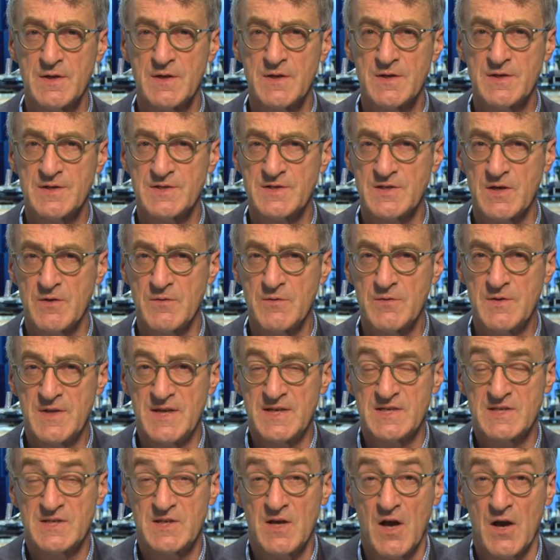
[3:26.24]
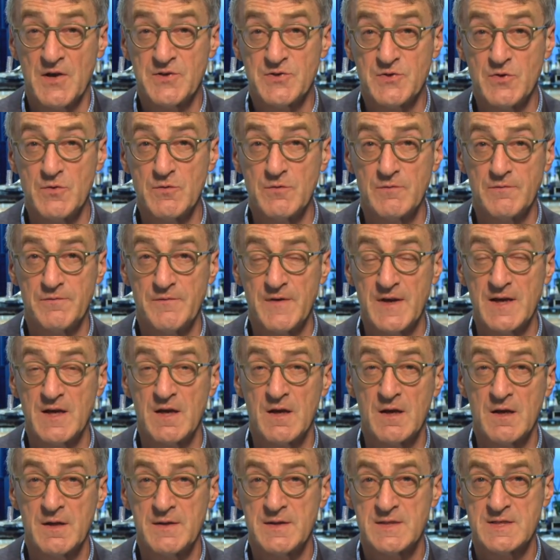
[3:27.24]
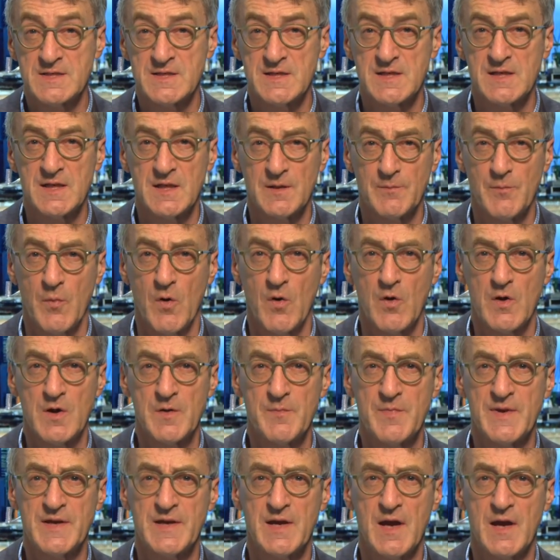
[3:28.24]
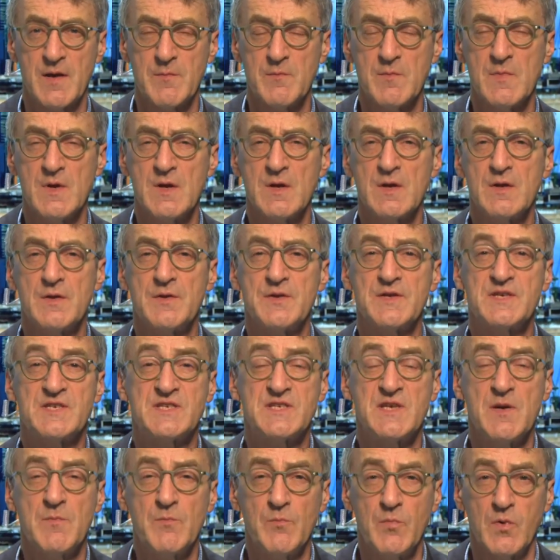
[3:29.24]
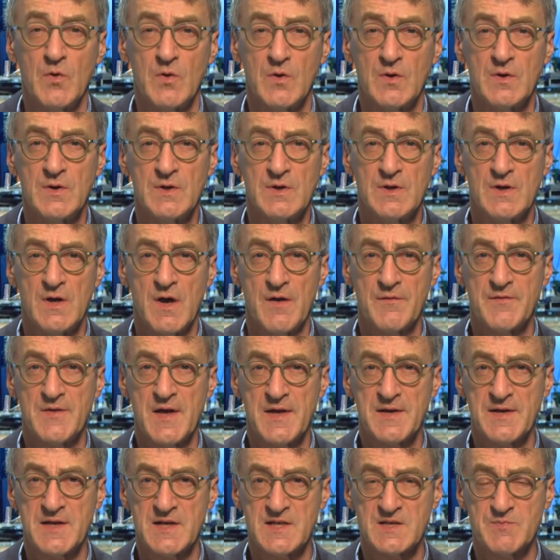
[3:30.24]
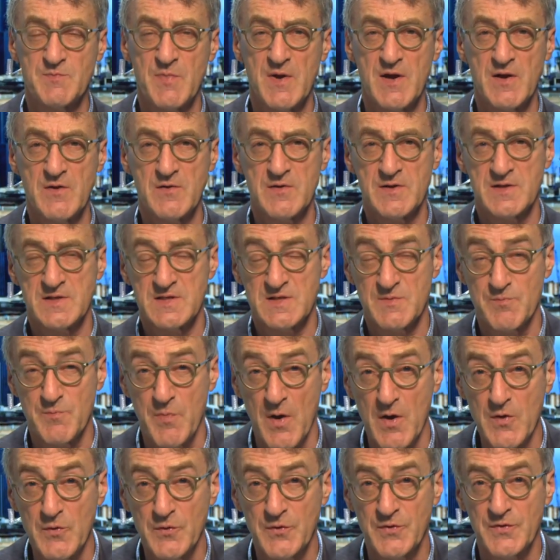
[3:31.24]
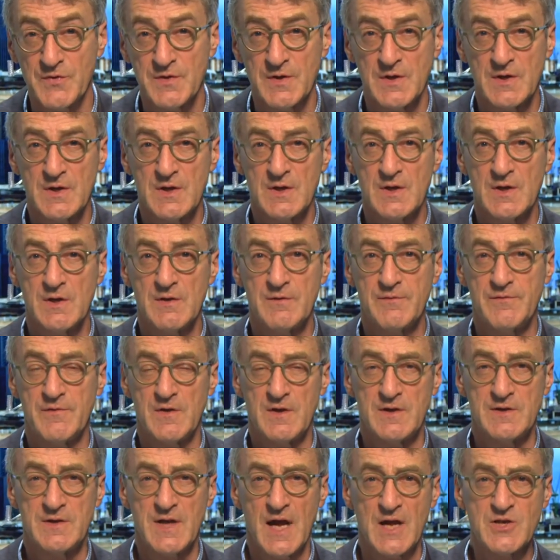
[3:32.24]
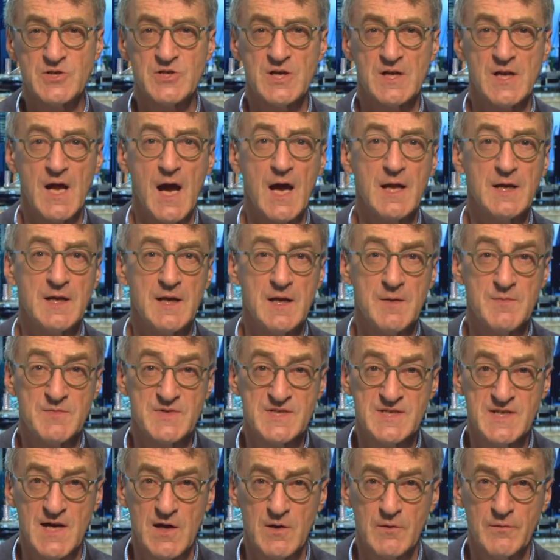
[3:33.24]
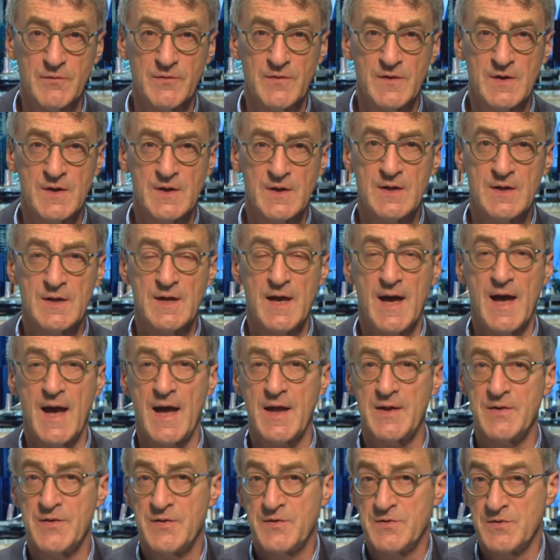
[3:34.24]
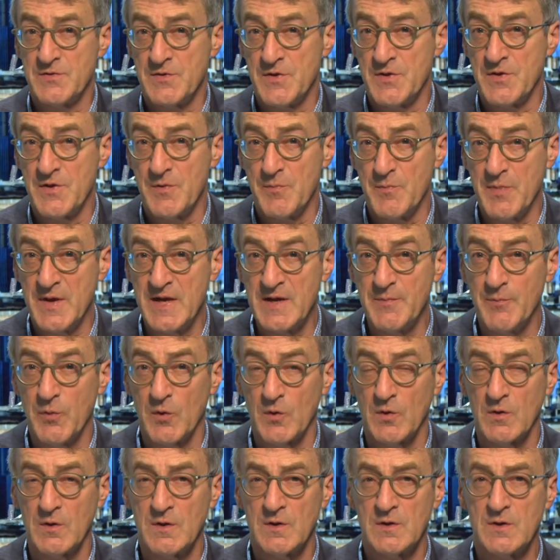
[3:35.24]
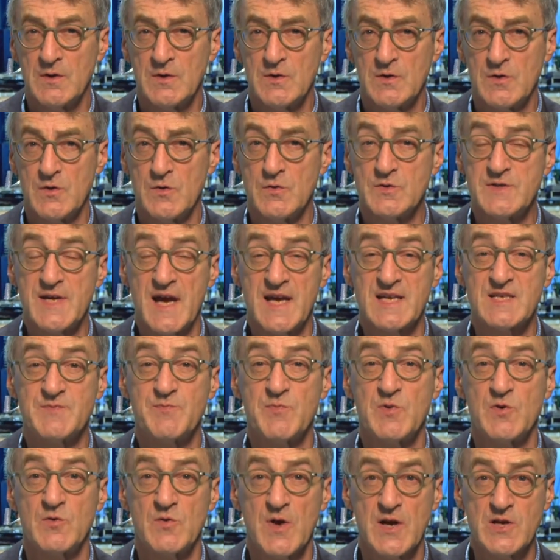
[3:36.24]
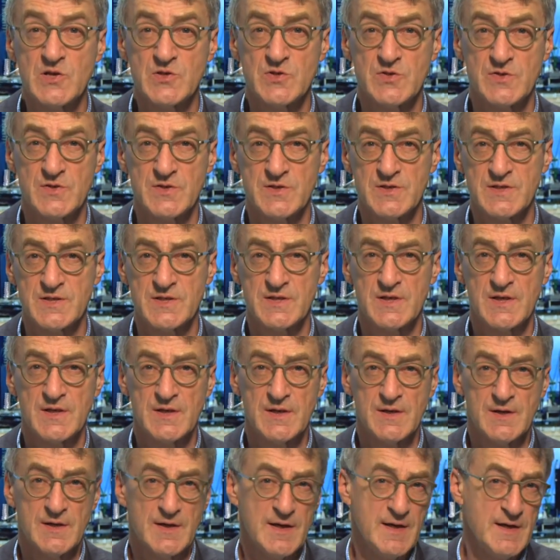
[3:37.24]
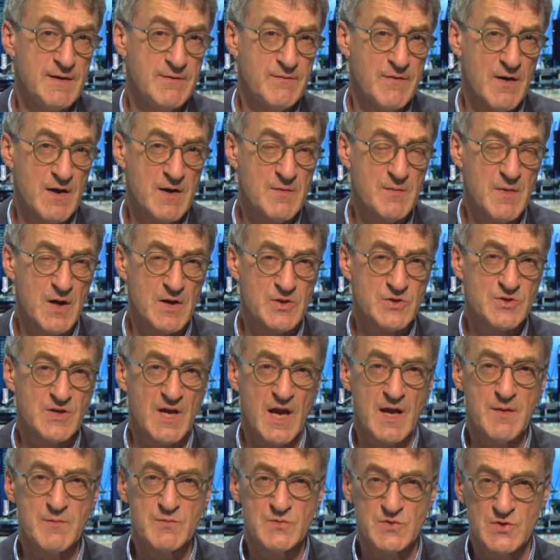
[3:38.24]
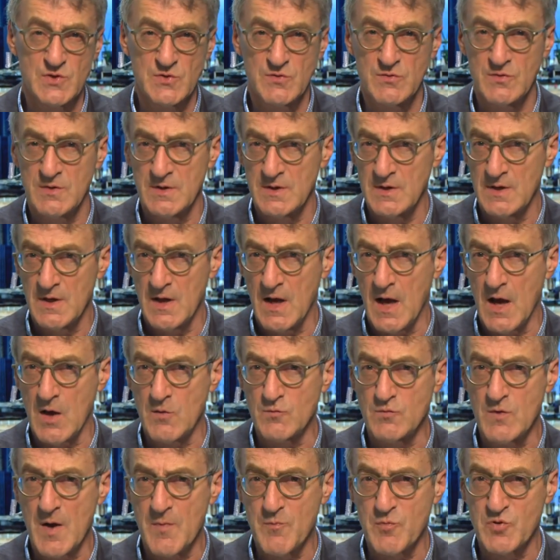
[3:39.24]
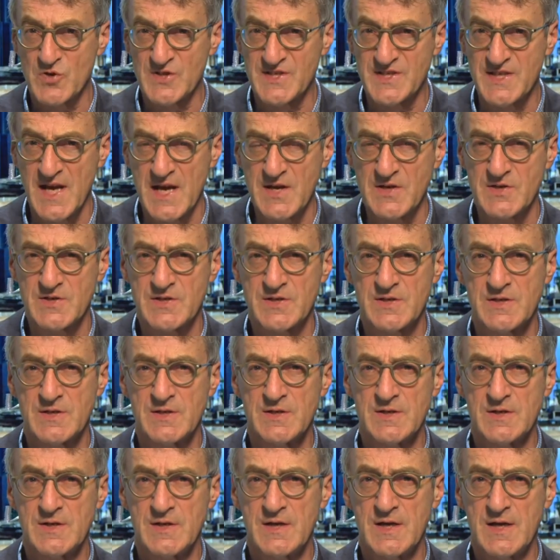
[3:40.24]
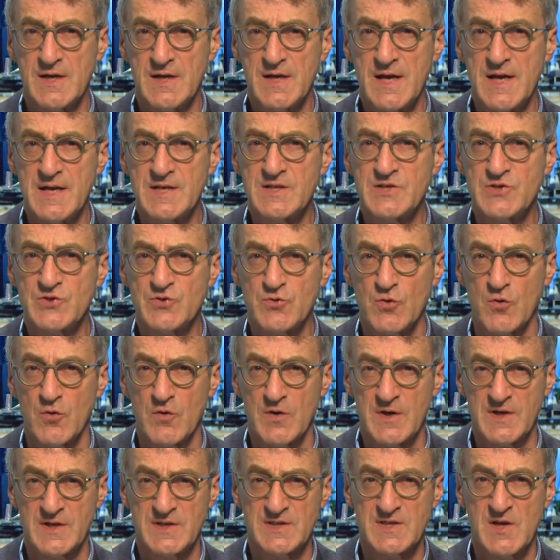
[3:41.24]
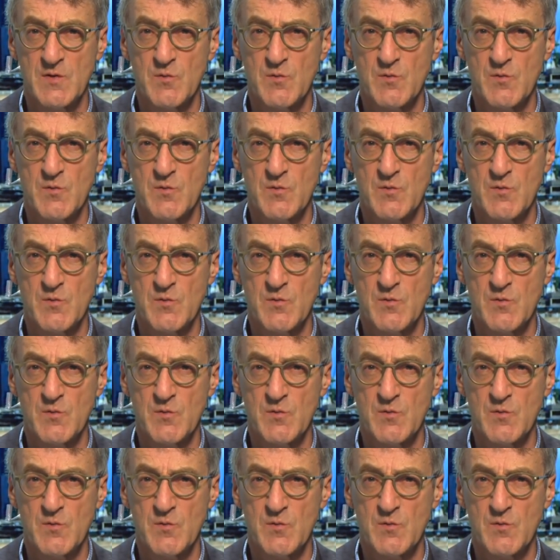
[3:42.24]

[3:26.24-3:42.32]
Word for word: So this cartoon figure, this little boy, became the symbol of that experience, both for Naji al Ali himself and the people whose aspirations he very much came to uh, represent in his drawings.